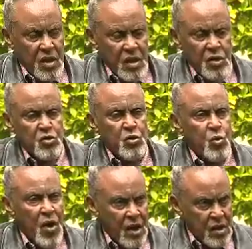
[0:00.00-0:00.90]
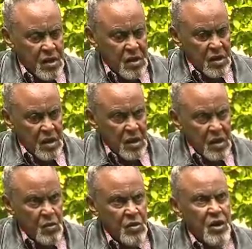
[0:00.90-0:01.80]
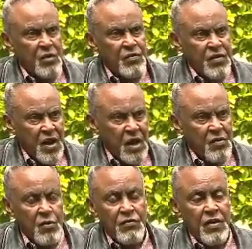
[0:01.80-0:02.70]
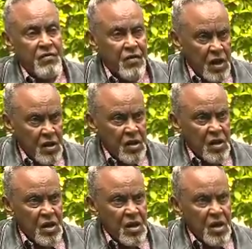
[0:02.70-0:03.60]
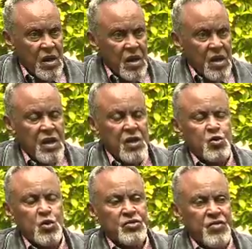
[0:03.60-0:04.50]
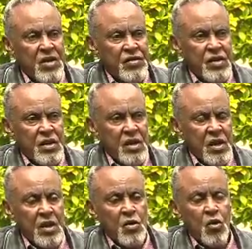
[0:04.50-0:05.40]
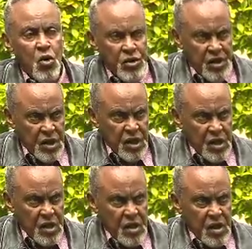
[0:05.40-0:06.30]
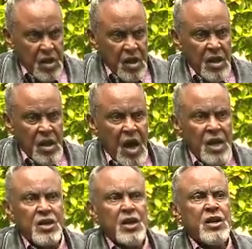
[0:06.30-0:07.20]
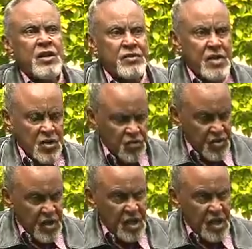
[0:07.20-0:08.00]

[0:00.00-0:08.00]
He should work without fear or favor. He should trust in God and in his country.